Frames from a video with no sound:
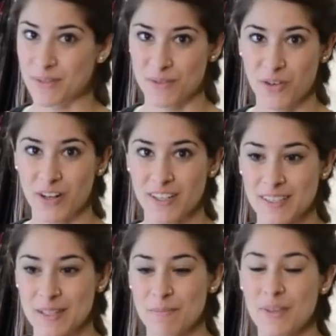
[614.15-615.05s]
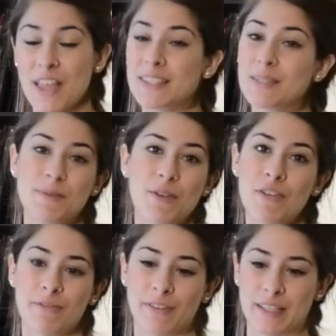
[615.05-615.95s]
of course. But that's the
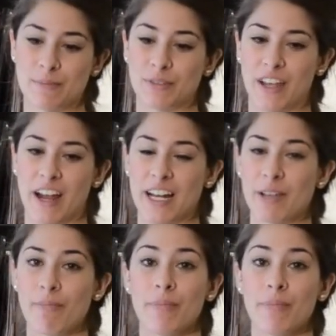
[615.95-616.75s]
beauty of flexible dieting.